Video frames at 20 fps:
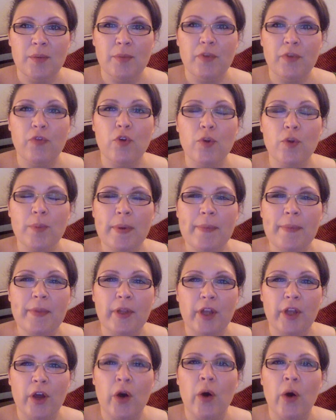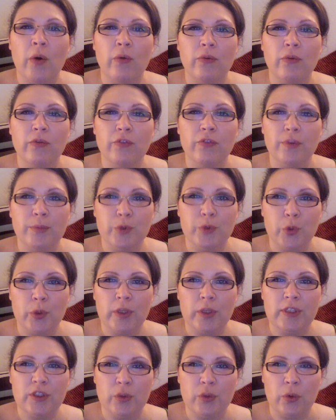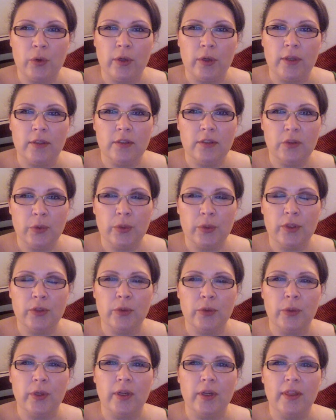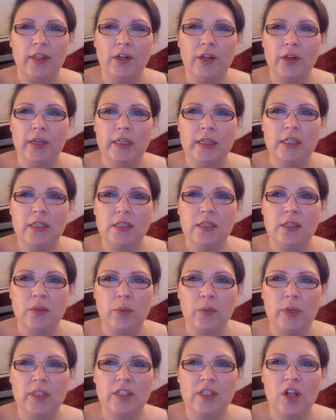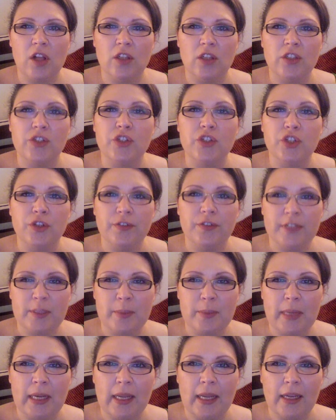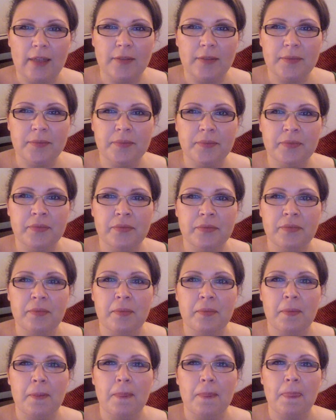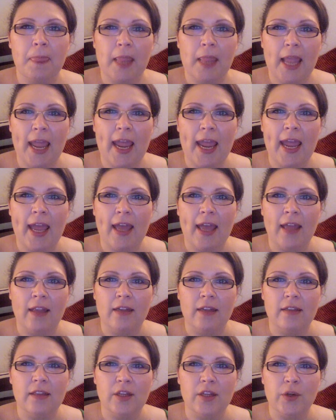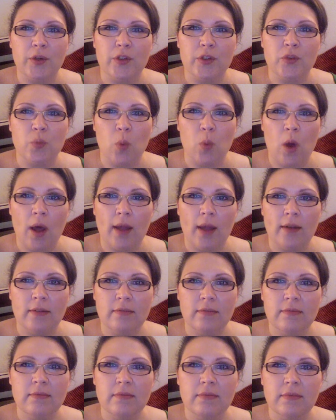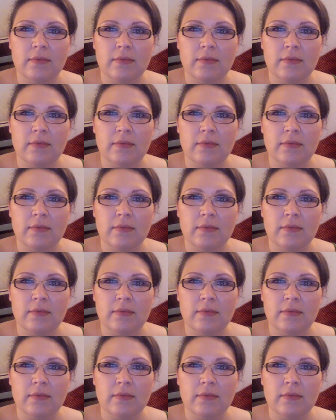Before people go from door to door, there is what is called a service meeting. And there is one